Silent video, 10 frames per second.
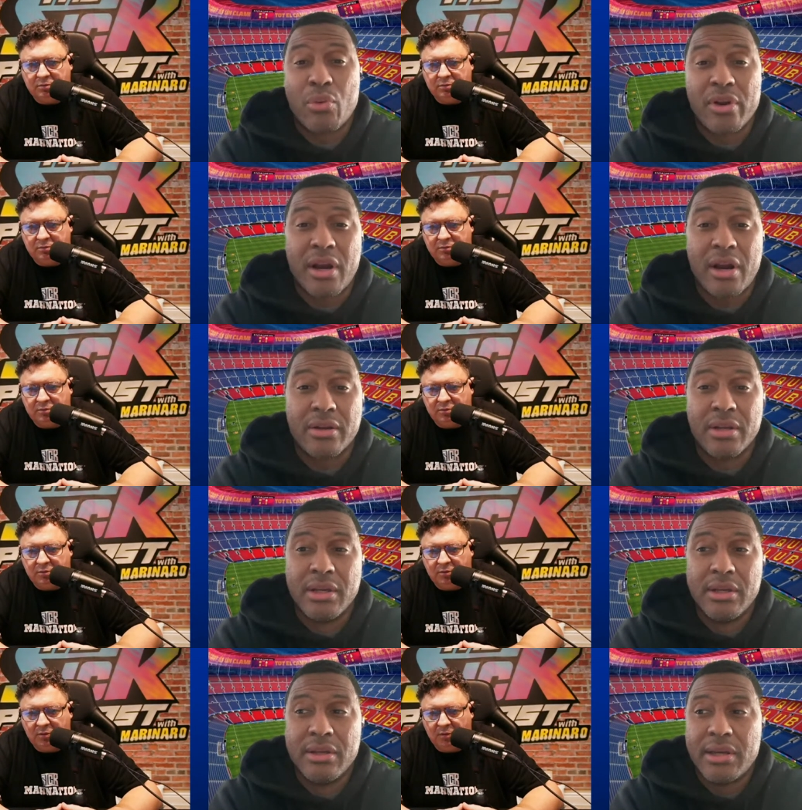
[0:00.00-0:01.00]
Speaker 1: Renard,
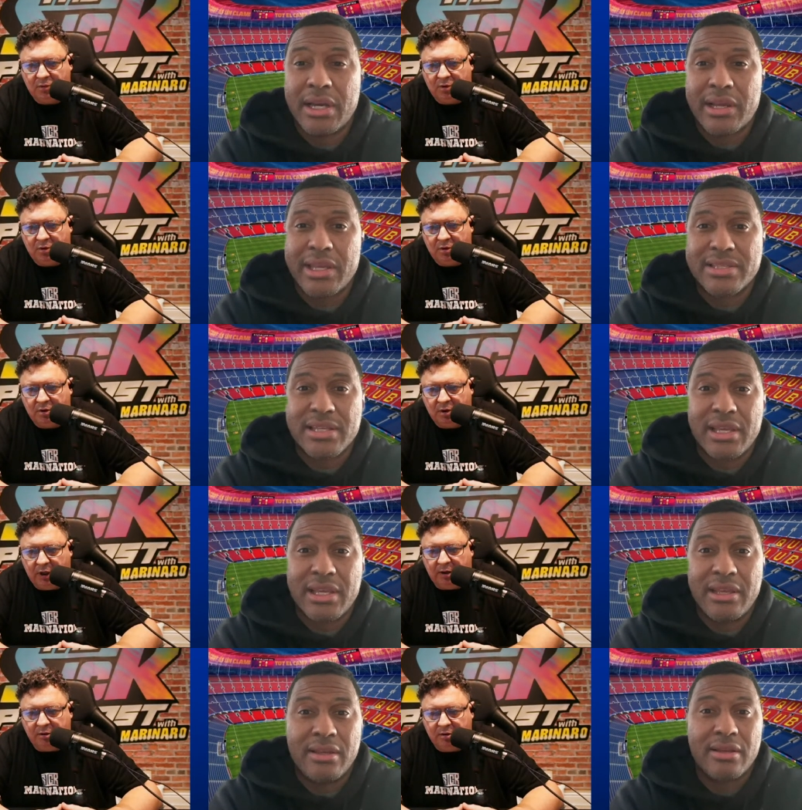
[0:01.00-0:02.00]
I can't say
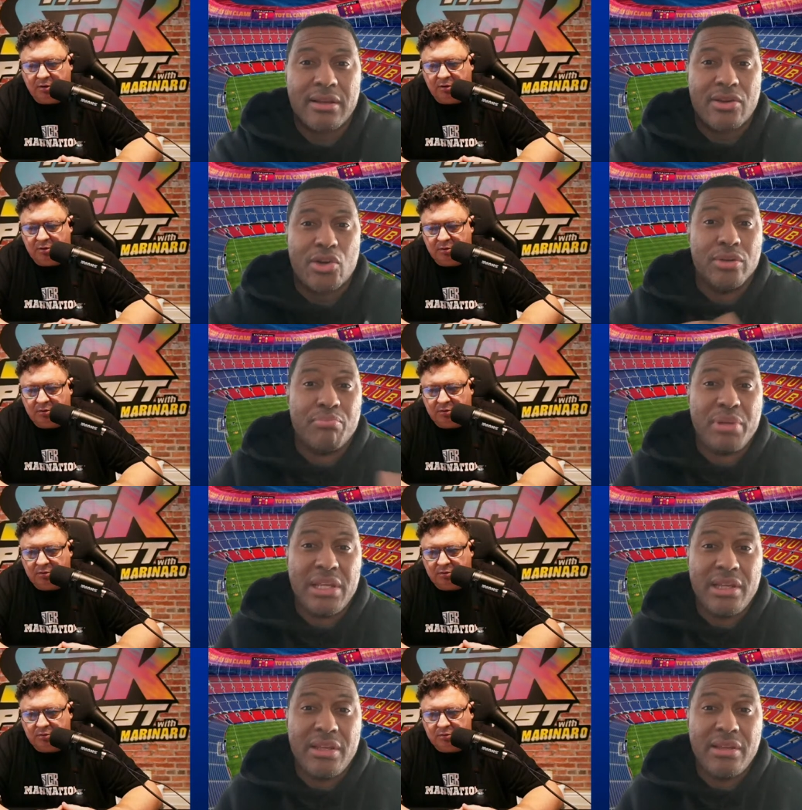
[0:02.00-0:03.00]
yeah. couldn't
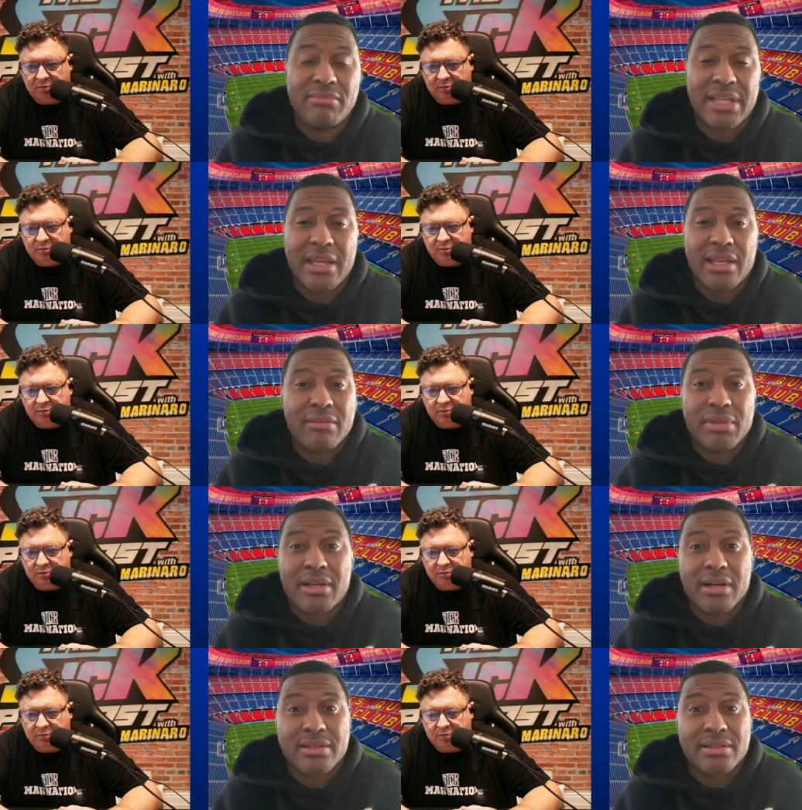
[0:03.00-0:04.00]
be taken
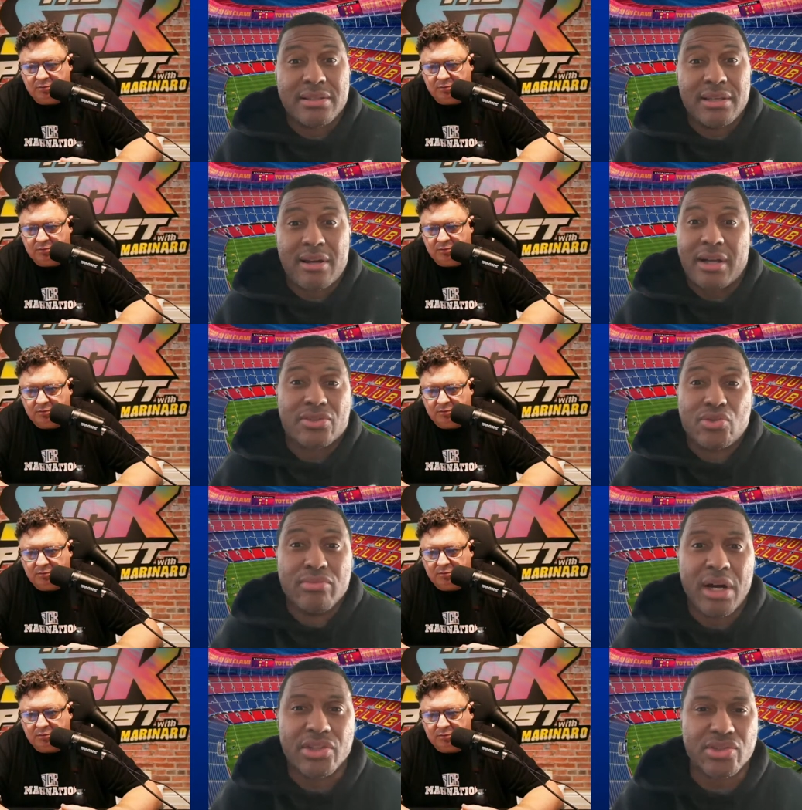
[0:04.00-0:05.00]
because he cost too
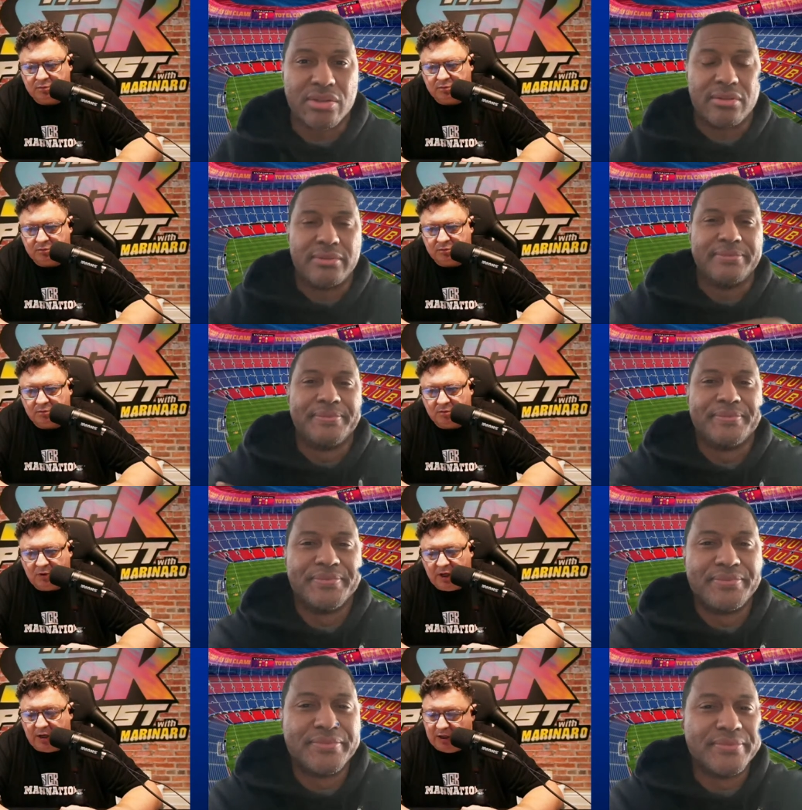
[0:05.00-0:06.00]
much. So
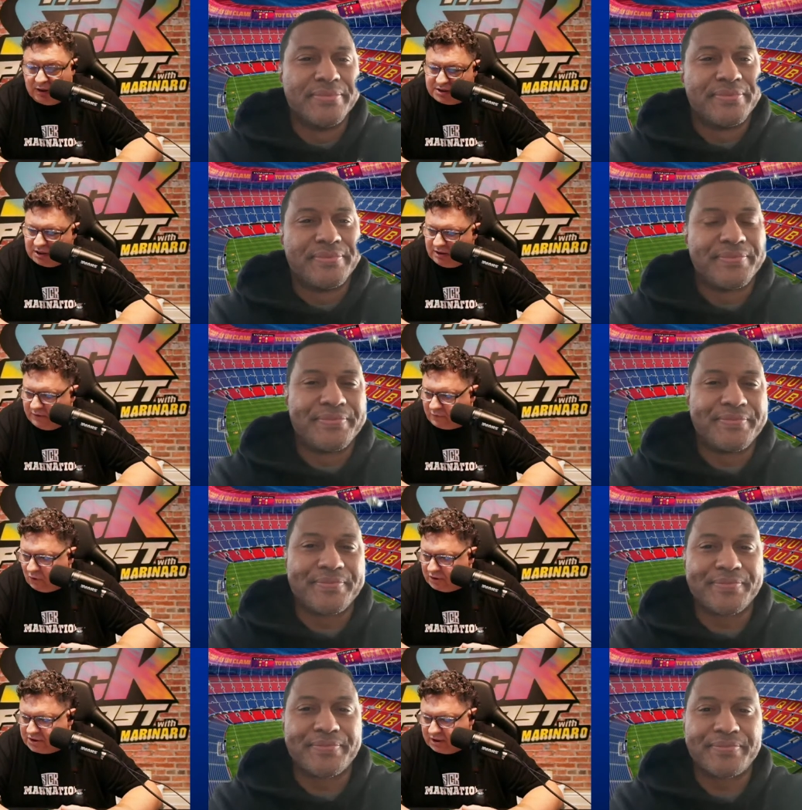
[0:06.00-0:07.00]
Speaker 2: yeah, and listen, of
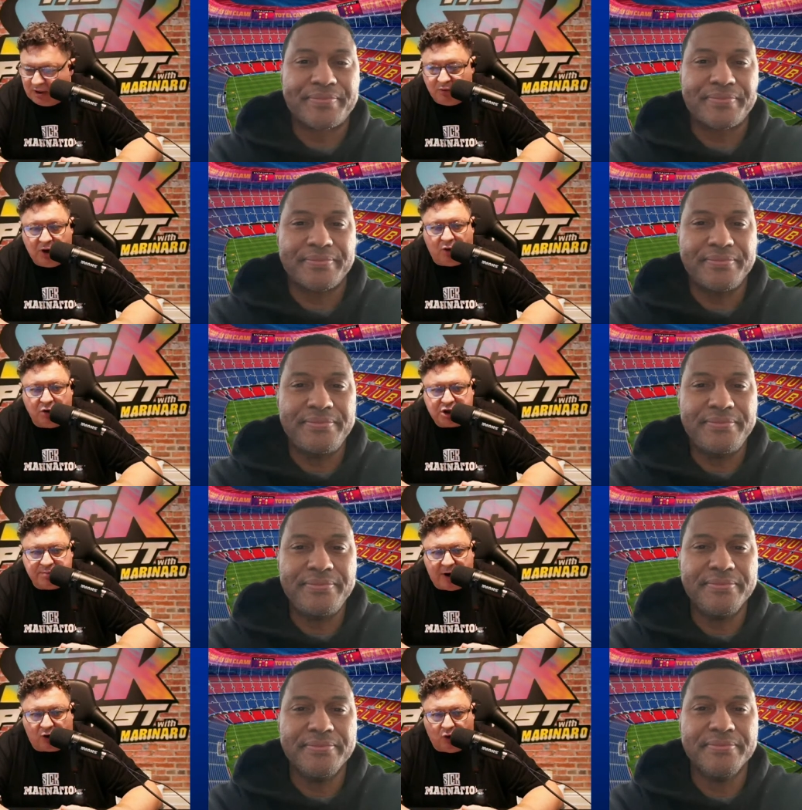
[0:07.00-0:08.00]
course, uh, we all
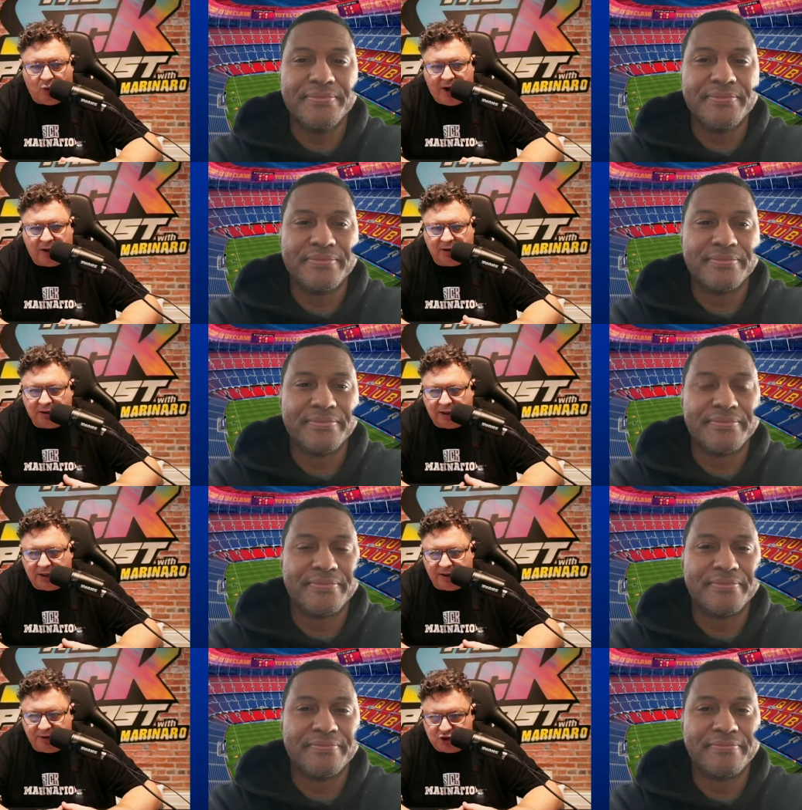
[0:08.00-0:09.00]
wish Mauro well.
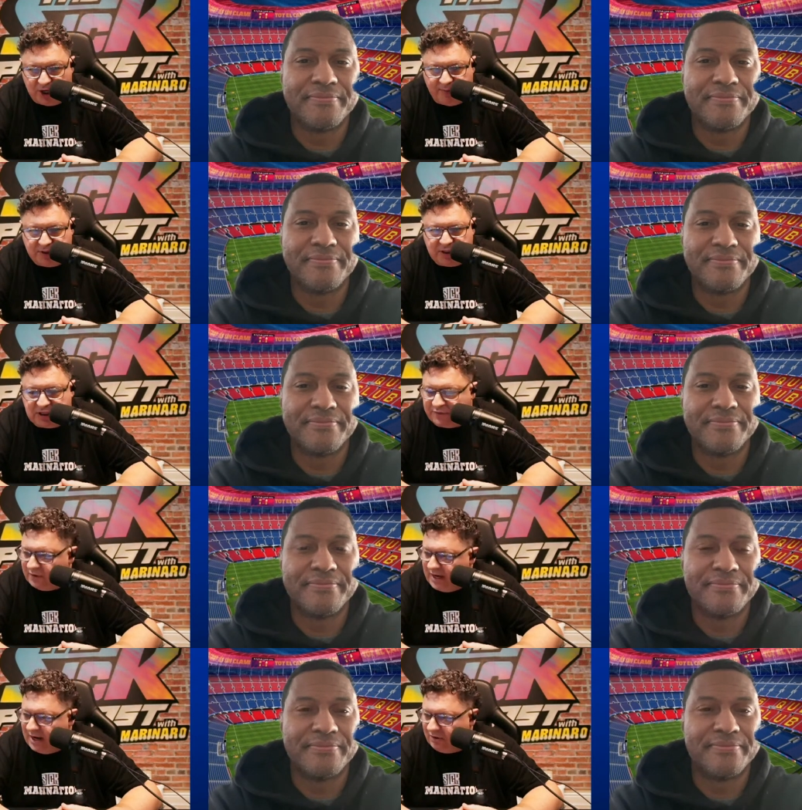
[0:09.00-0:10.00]
Uh, the job is his
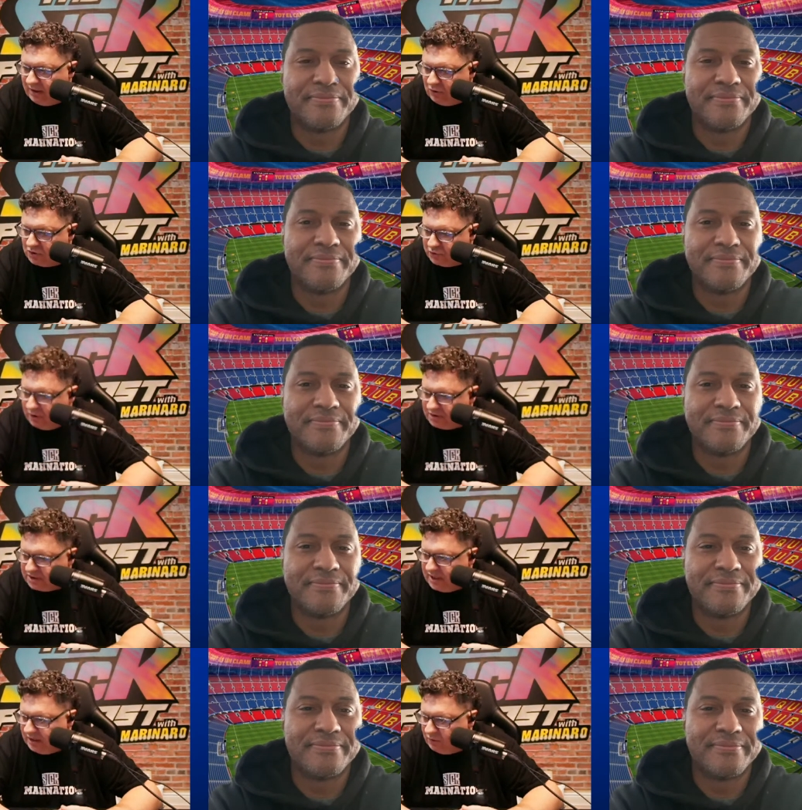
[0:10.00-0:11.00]
for now. That goes without
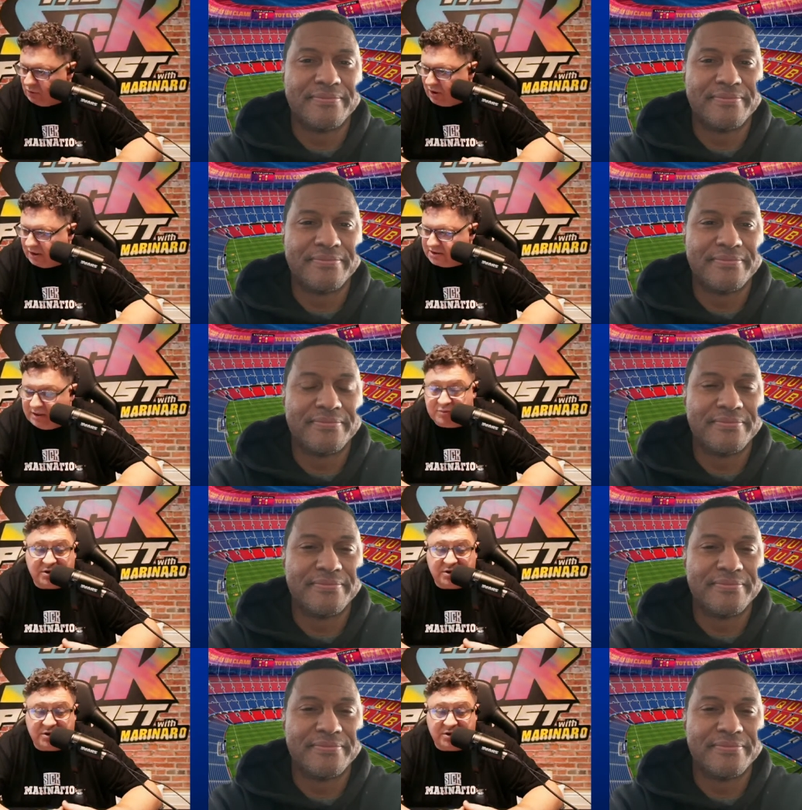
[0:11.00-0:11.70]
saying that we want to see him